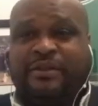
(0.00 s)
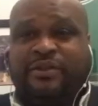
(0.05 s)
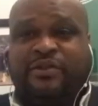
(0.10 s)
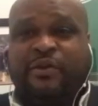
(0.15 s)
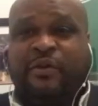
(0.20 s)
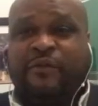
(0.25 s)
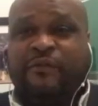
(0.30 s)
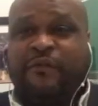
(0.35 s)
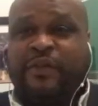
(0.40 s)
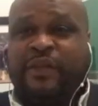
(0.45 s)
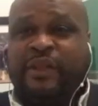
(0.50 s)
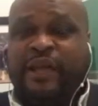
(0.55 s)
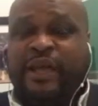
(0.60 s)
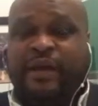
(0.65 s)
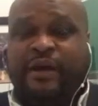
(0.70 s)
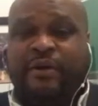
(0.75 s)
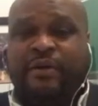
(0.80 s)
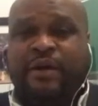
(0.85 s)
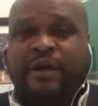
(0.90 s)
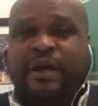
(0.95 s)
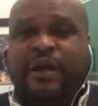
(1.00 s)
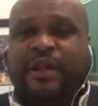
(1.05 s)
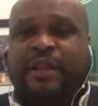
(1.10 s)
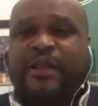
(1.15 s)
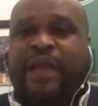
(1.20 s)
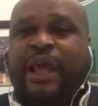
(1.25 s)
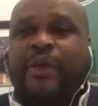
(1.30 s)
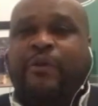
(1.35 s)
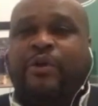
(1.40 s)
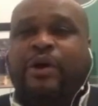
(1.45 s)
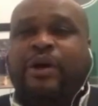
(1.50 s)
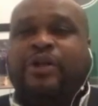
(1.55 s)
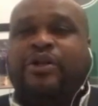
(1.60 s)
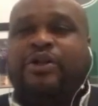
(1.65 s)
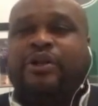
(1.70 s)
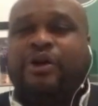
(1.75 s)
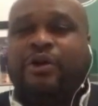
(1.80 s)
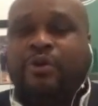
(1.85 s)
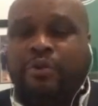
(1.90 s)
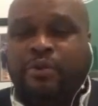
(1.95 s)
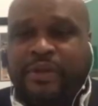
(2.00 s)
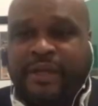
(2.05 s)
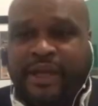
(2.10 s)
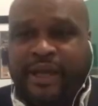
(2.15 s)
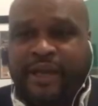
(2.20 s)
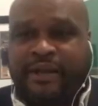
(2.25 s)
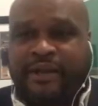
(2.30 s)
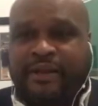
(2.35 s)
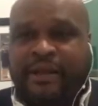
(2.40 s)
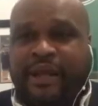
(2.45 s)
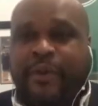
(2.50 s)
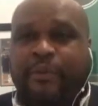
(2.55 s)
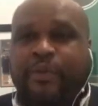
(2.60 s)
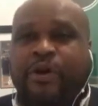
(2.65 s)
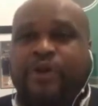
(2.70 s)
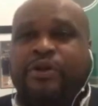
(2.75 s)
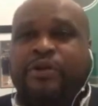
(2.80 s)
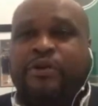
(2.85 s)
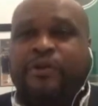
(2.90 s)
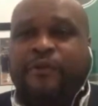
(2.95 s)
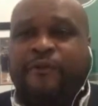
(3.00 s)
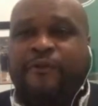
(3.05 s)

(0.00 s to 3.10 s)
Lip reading: tooth and nail. They would do, Nick, they would do